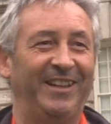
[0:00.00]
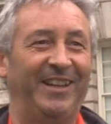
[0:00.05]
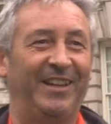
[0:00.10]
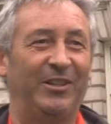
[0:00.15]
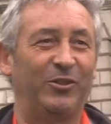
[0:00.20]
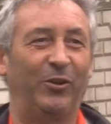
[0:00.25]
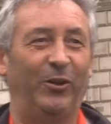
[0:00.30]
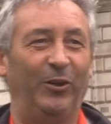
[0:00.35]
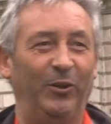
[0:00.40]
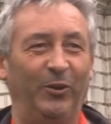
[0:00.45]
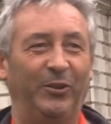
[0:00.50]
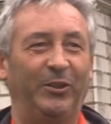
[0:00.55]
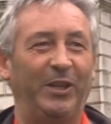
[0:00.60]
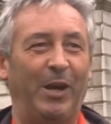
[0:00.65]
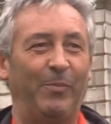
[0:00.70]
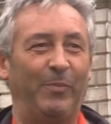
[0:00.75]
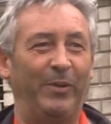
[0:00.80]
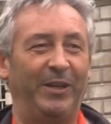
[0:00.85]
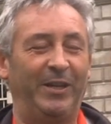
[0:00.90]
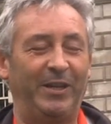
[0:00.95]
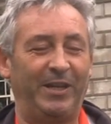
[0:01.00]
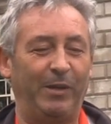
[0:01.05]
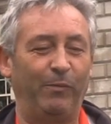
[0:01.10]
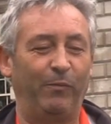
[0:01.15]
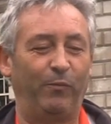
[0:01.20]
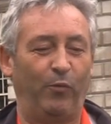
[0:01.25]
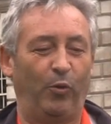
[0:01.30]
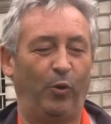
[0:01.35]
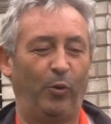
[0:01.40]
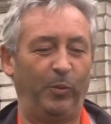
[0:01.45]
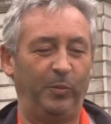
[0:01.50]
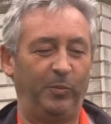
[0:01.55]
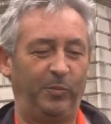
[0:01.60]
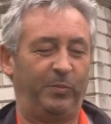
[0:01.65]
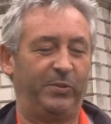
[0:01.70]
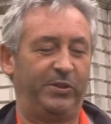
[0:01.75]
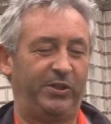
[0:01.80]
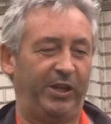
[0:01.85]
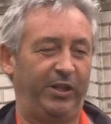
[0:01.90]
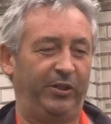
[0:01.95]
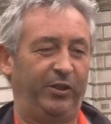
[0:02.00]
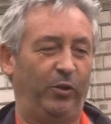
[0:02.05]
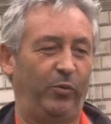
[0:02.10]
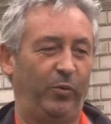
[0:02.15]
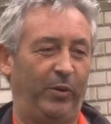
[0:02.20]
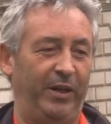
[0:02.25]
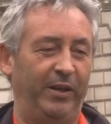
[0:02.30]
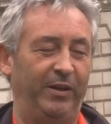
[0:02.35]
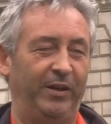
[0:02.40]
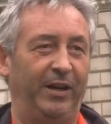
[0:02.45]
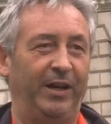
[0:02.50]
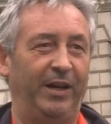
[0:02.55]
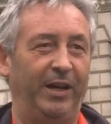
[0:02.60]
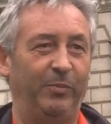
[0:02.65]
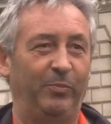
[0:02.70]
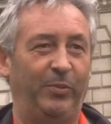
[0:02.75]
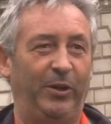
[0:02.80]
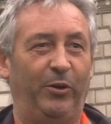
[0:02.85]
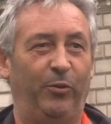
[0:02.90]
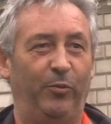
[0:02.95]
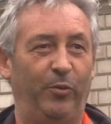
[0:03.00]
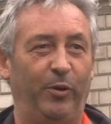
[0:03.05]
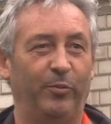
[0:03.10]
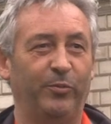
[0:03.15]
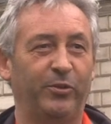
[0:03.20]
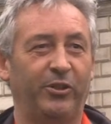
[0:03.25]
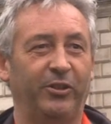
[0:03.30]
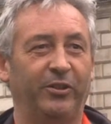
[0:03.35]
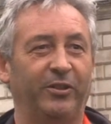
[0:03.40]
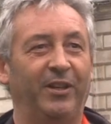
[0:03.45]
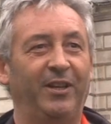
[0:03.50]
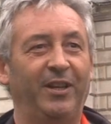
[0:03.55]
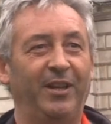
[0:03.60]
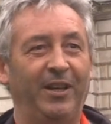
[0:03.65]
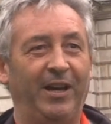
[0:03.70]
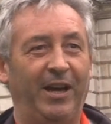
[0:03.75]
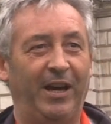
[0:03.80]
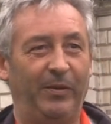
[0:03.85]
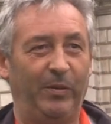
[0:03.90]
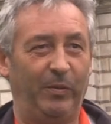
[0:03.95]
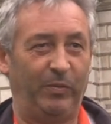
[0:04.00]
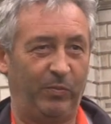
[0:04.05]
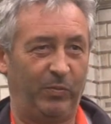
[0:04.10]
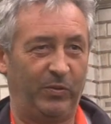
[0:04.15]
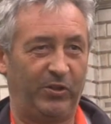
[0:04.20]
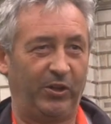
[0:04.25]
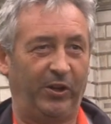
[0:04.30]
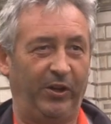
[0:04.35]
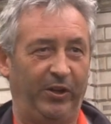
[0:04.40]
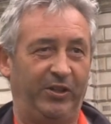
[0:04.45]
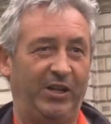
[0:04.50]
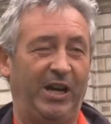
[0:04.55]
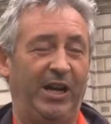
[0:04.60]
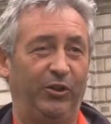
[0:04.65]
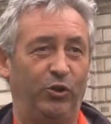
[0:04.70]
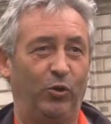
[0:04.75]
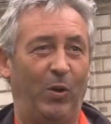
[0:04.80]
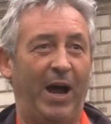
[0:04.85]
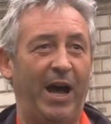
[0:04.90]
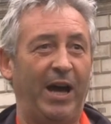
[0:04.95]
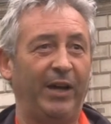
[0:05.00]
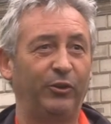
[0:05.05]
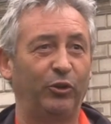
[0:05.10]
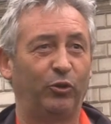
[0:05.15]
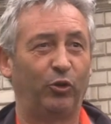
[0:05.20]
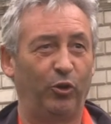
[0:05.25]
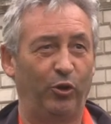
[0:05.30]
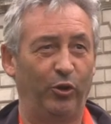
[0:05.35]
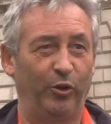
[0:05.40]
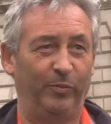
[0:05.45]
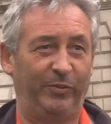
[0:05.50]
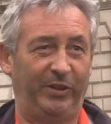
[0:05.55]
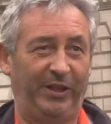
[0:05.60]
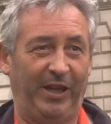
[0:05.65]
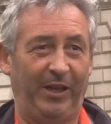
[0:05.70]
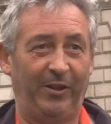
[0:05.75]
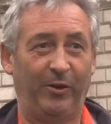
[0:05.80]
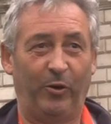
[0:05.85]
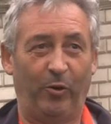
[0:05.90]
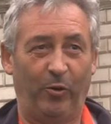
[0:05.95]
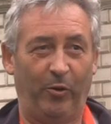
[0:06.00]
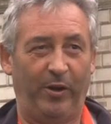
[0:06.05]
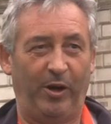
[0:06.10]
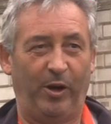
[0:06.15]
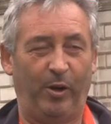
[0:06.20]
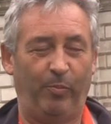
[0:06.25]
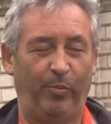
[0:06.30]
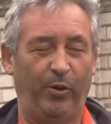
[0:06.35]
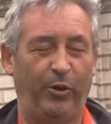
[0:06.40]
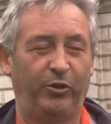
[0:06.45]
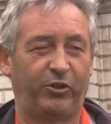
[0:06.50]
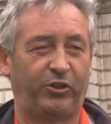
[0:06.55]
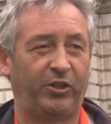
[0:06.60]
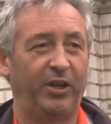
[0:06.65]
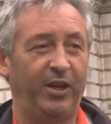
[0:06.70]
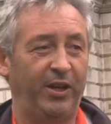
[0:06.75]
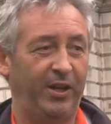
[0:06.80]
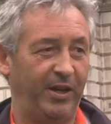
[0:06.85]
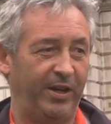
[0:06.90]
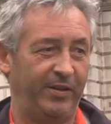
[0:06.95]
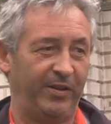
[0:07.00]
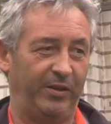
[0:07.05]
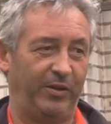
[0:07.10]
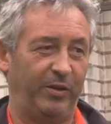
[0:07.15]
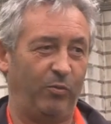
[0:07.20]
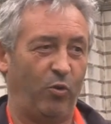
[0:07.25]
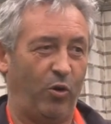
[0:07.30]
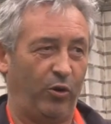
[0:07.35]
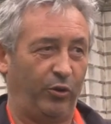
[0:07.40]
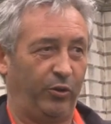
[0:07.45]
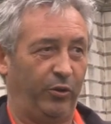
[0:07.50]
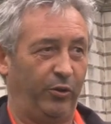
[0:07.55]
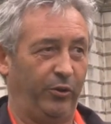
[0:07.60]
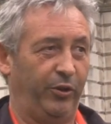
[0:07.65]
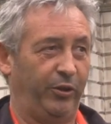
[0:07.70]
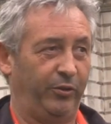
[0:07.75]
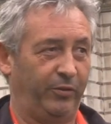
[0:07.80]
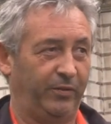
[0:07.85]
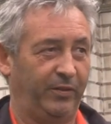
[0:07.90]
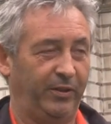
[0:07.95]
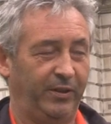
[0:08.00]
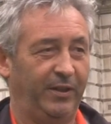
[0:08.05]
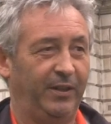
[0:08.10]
He sort of looked at me and he came forward beside the Queen and Peter Robinson and they started chatting. So I had the two of them together or thereabouts and then they walked on out.